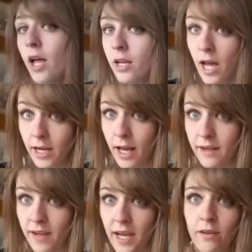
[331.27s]

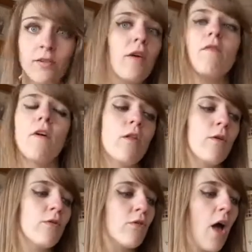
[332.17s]
99 Days
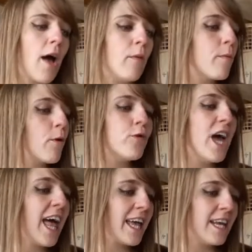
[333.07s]
follows our
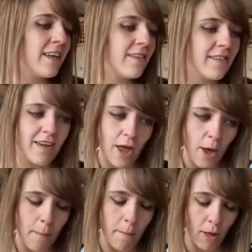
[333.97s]
protagonist,
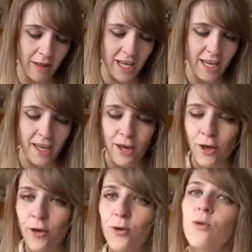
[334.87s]
Molly,
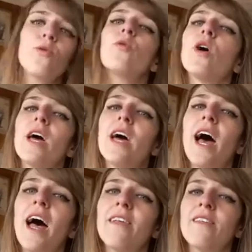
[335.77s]
who
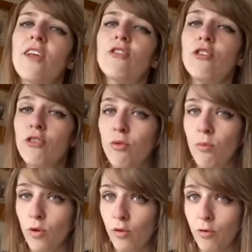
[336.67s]
has just
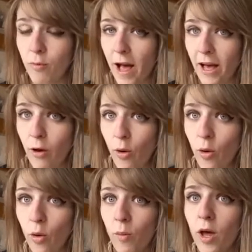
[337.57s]
moved back
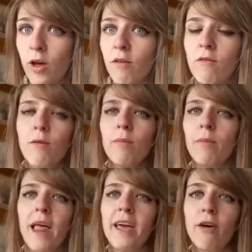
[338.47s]
home
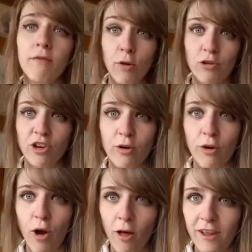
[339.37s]
from like her first year
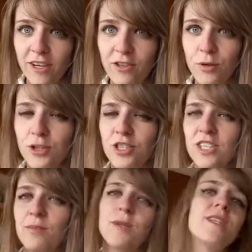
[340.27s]
at college where
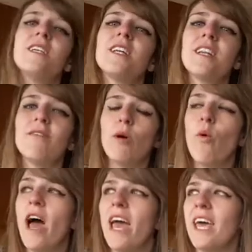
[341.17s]
she's been living
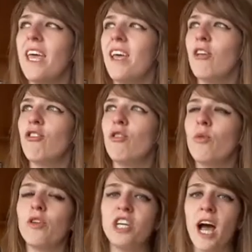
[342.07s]
away
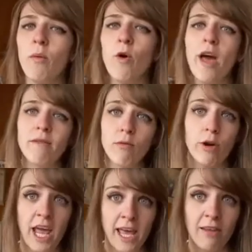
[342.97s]
to a town where
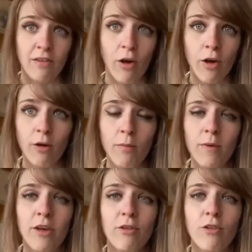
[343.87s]
everyone hates her
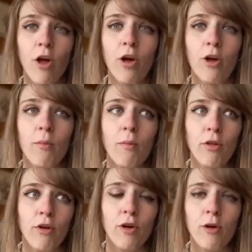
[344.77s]
because her
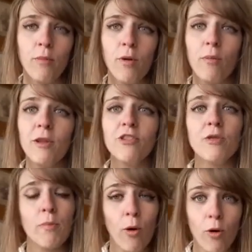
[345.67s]
mother published
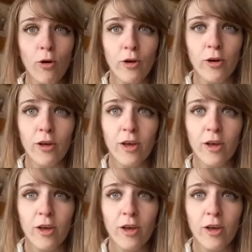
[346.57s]
a book